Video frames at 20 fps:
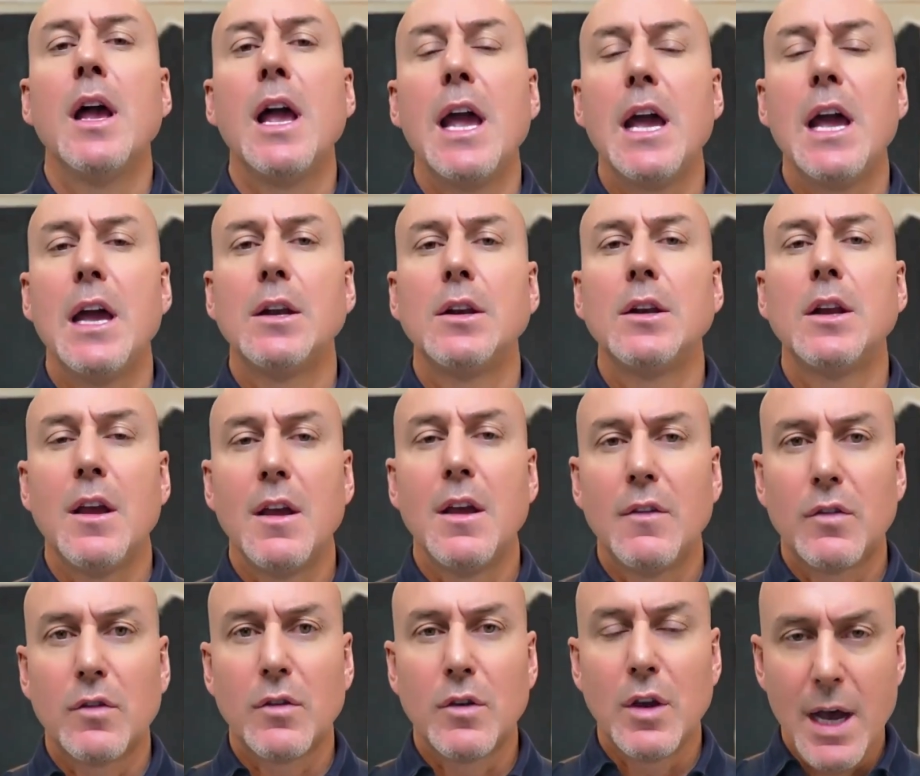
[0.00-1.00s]
and
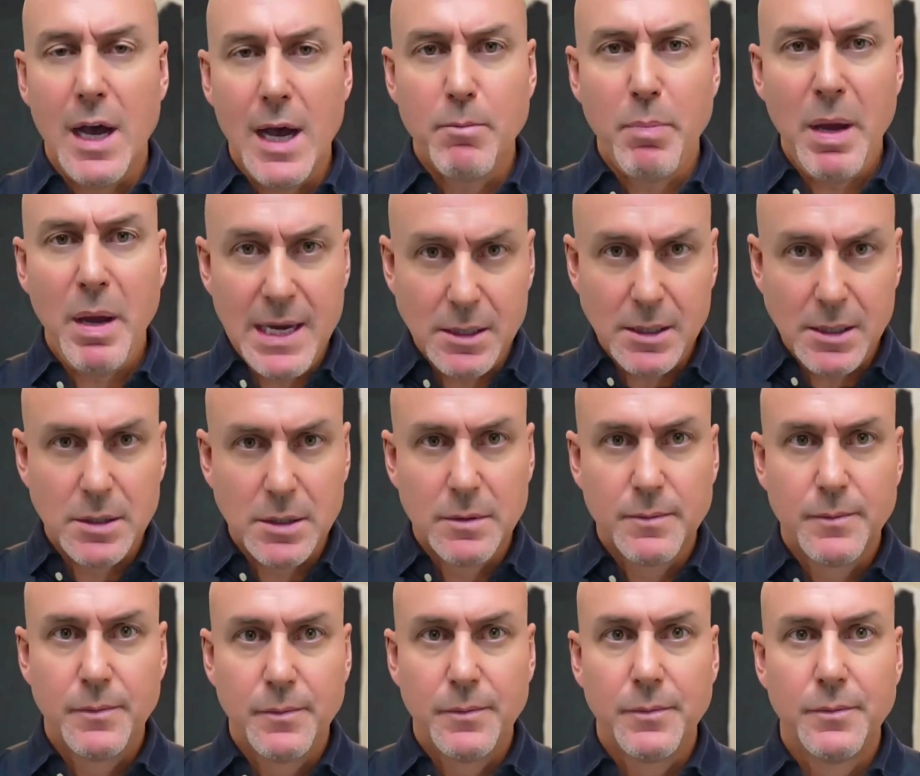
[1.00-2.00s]
it's got paint,
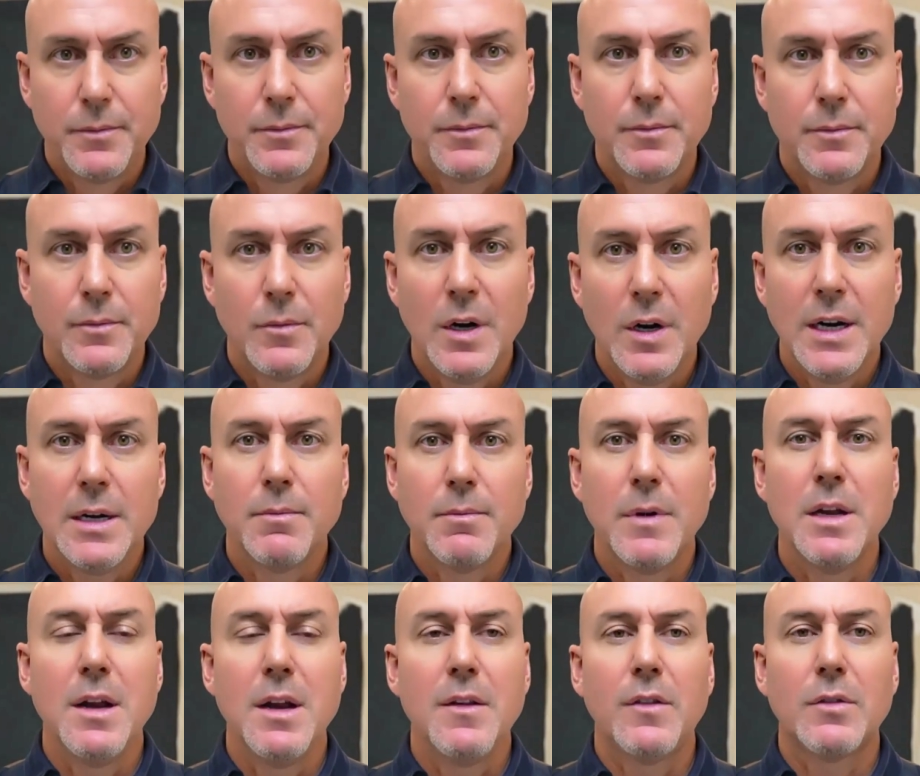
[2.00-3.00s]
right?
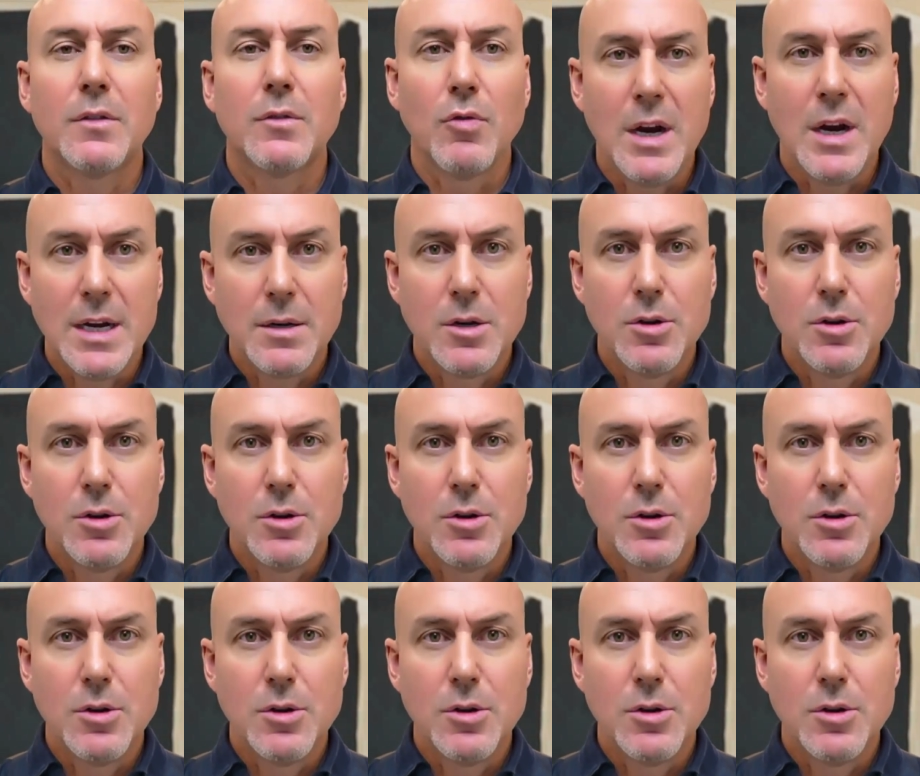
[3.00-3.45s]
And it's great.